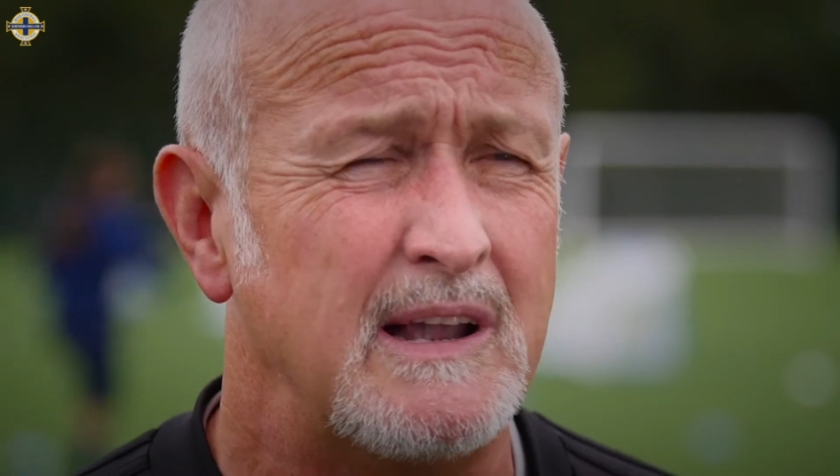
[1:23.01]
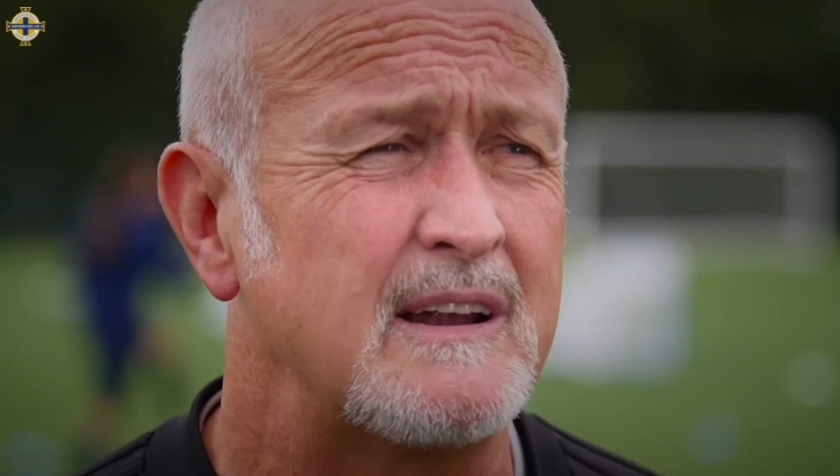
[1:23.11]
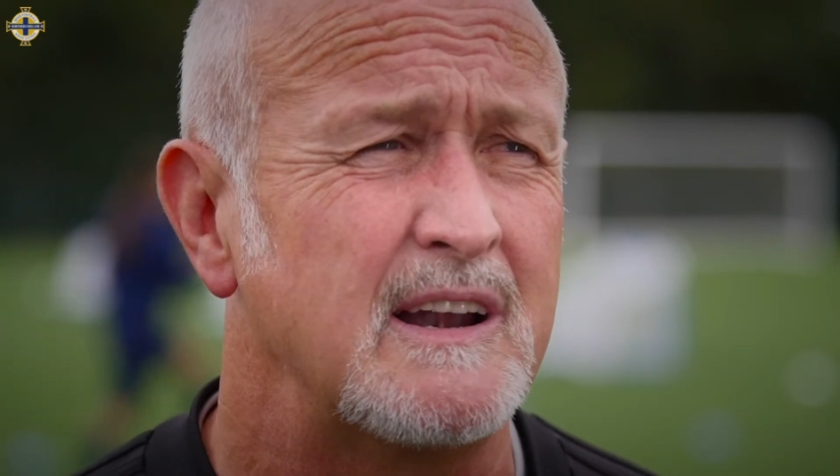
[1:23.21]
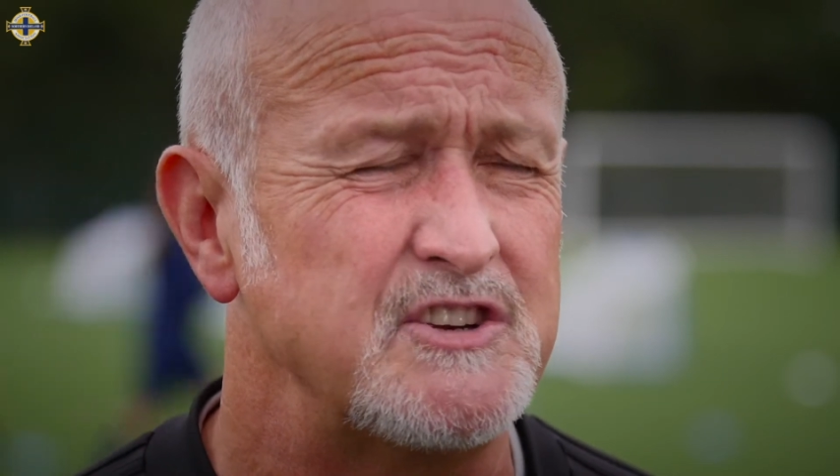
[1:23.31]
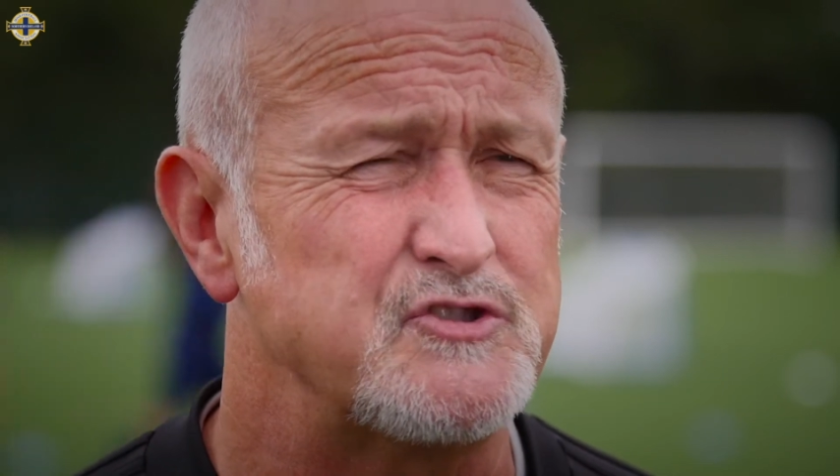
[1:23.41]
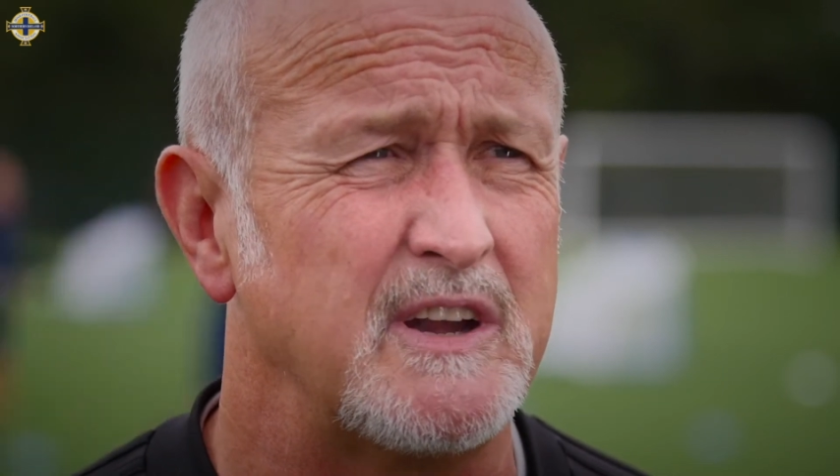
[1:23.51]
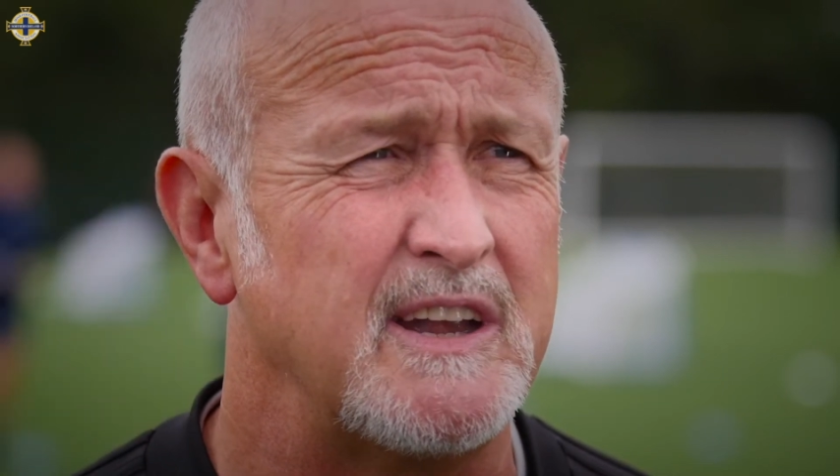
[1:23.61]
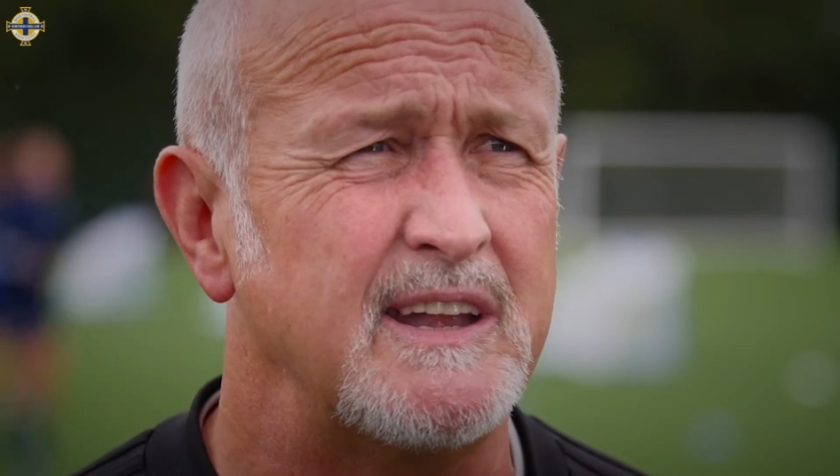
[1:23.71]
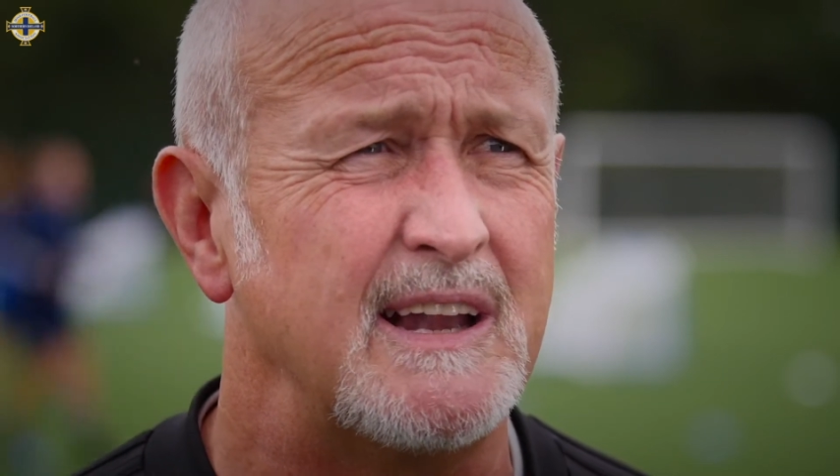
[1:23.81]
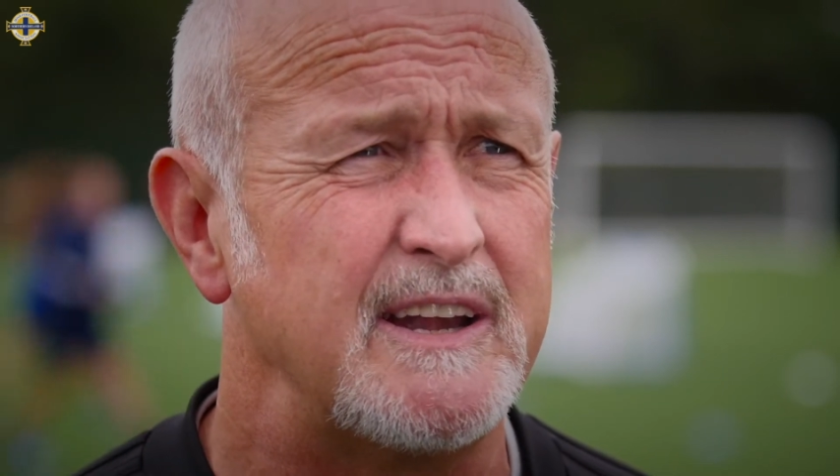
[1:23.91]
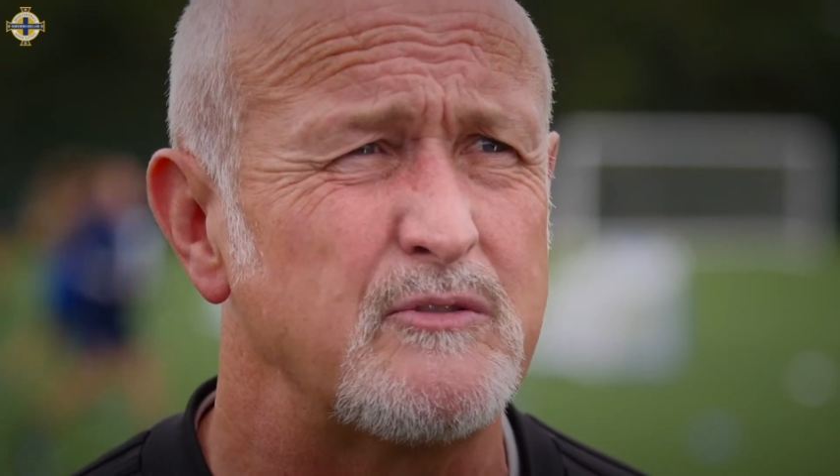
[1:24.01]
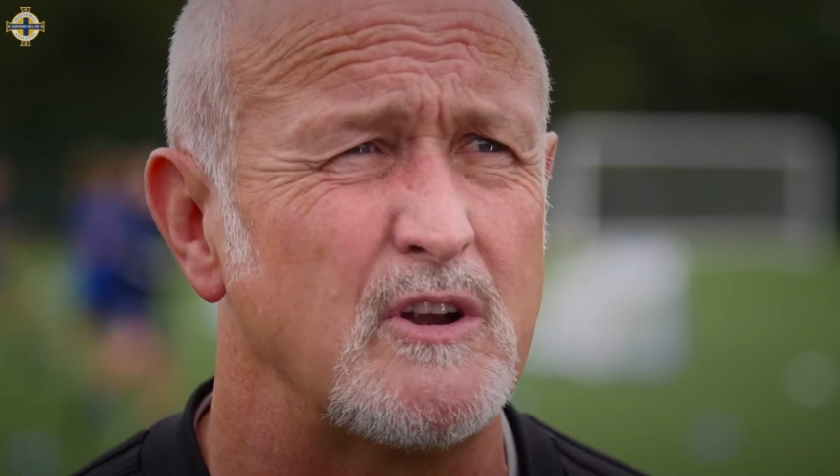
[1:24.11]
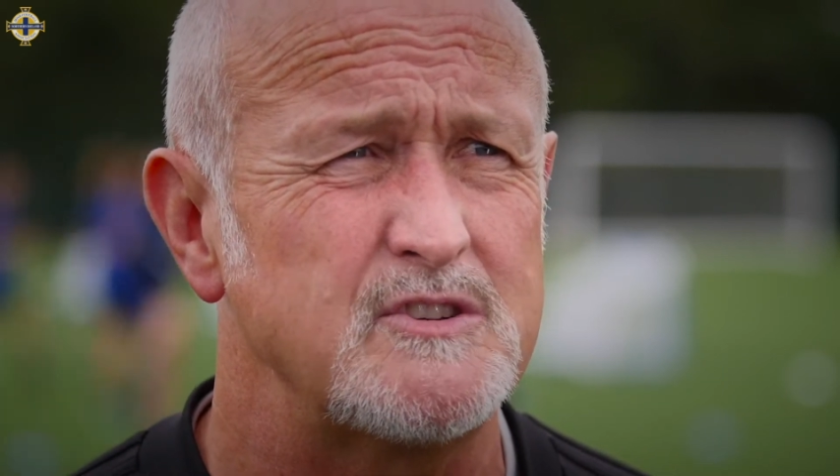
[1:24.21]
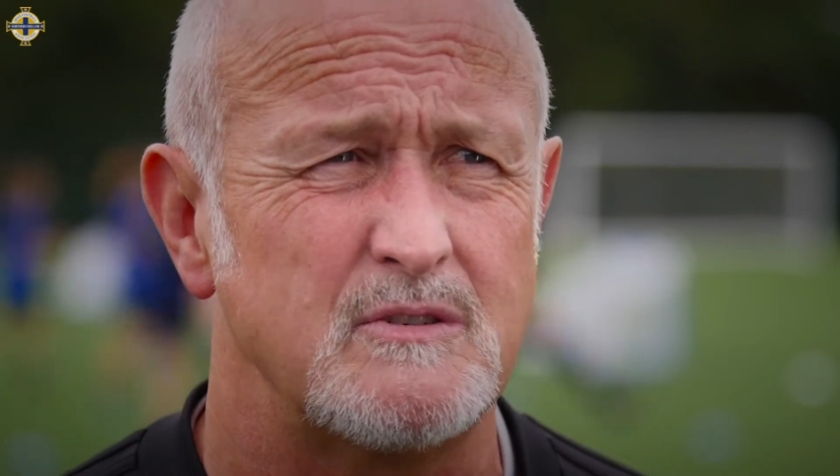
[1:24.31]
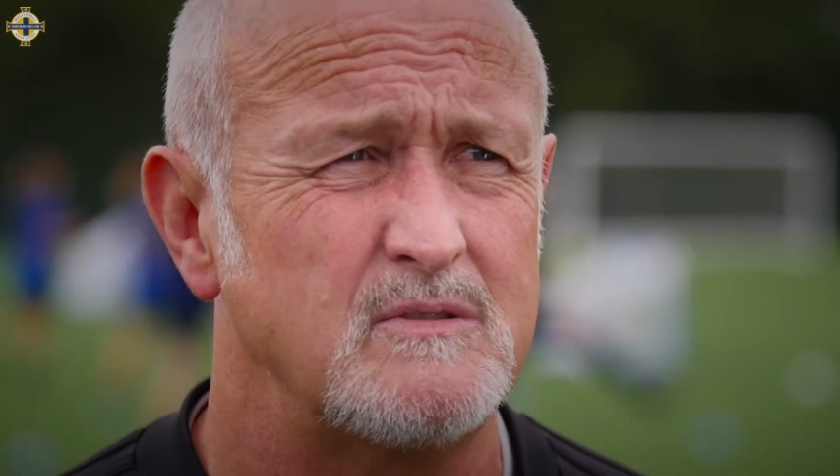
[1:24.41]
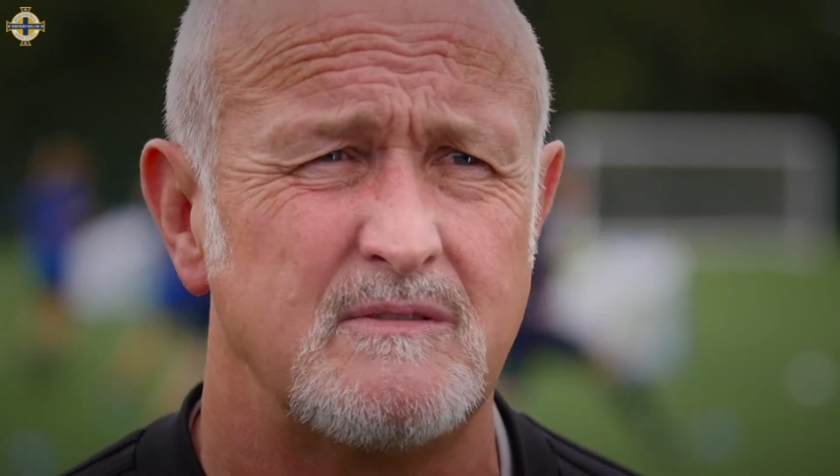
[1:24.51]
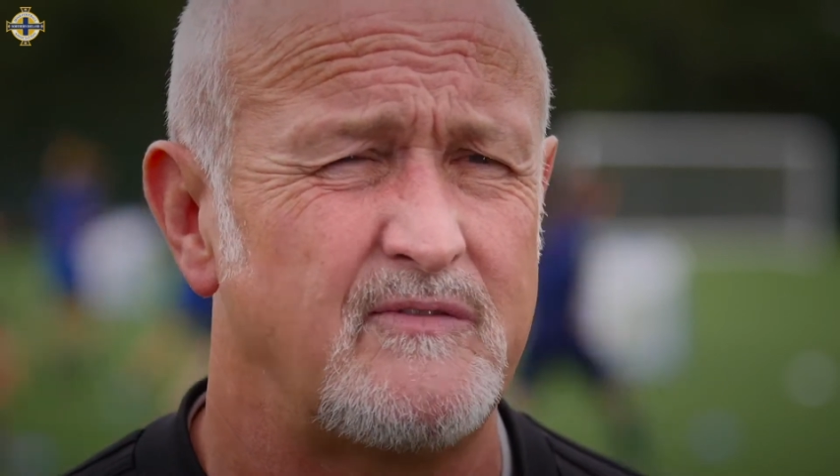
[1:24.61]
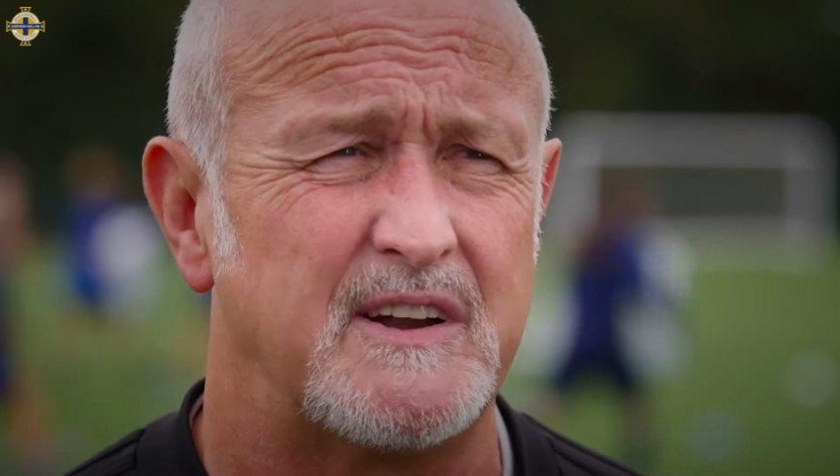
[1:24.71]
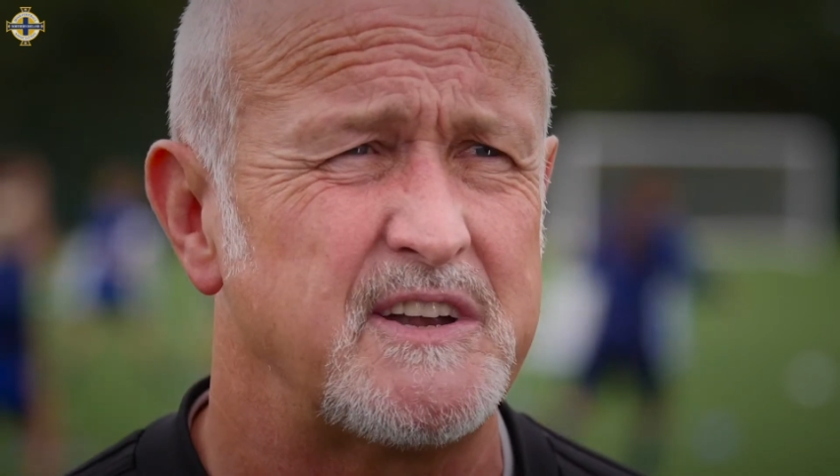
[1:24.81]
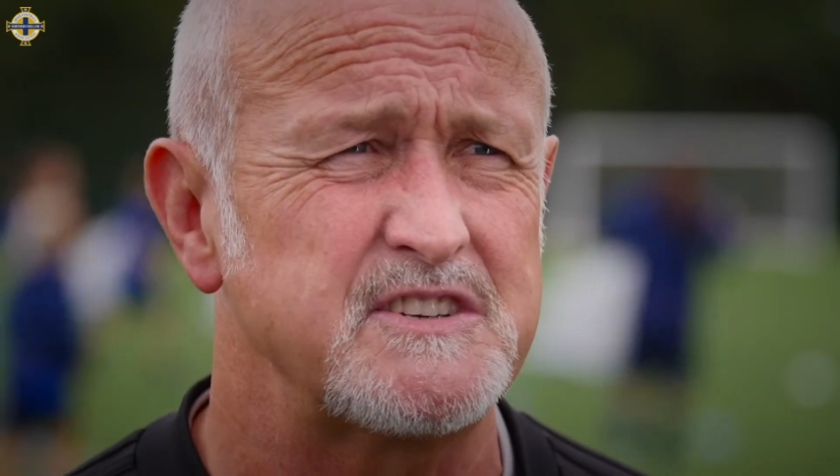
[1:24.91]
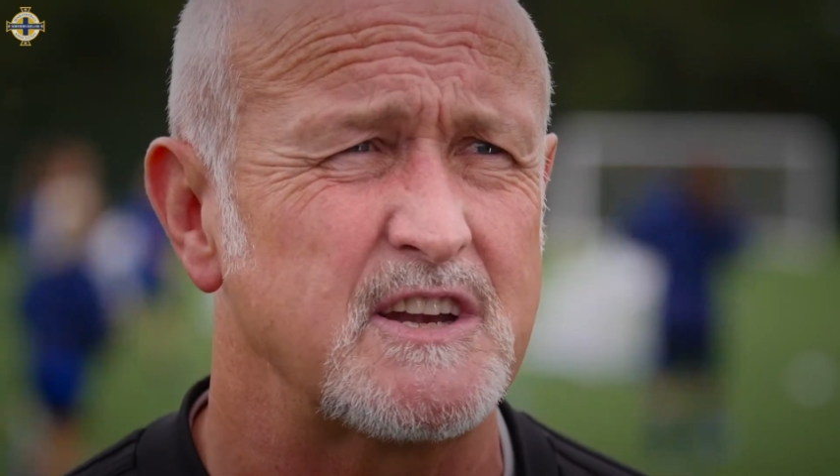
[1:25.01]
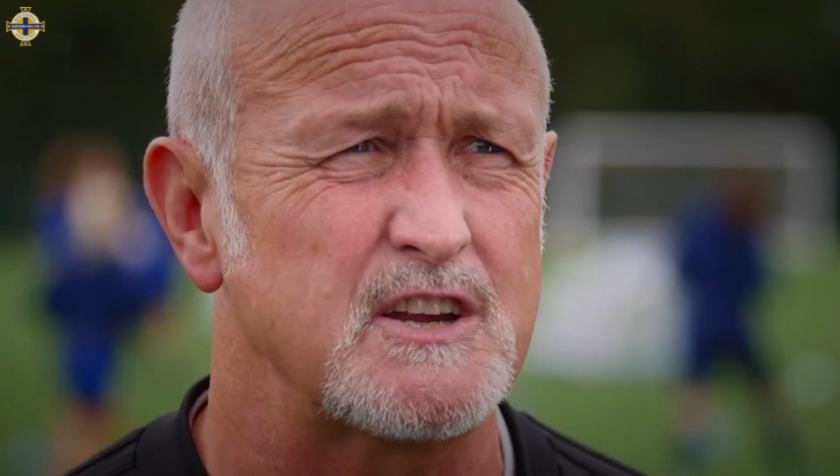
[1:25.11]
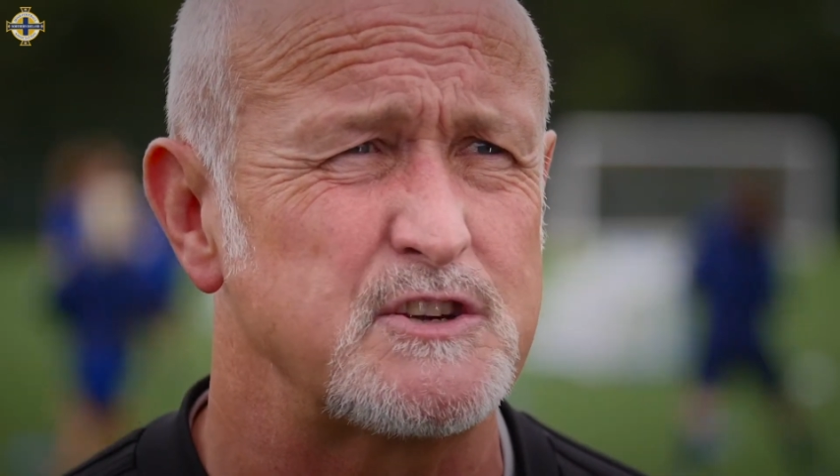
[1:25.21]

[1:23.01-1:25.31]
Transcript: literally straight into elite round, so fantastic